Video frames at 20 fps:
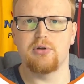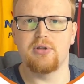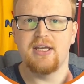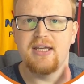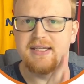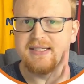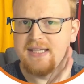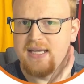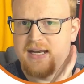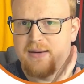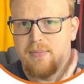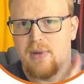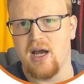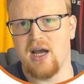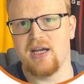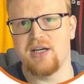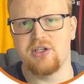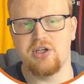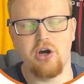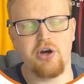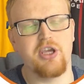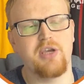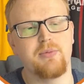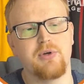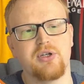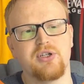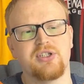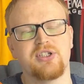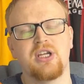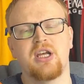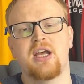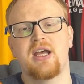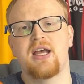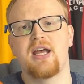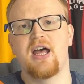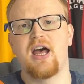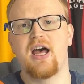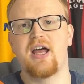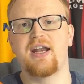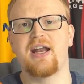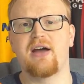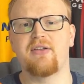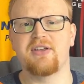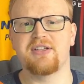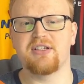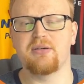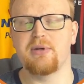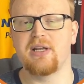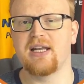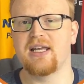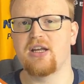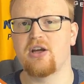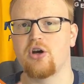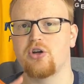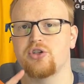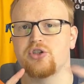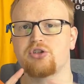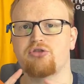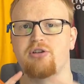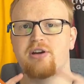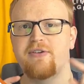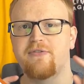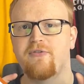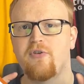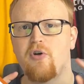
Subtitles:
It's in My Documents. Now, there's going to be a link on screen for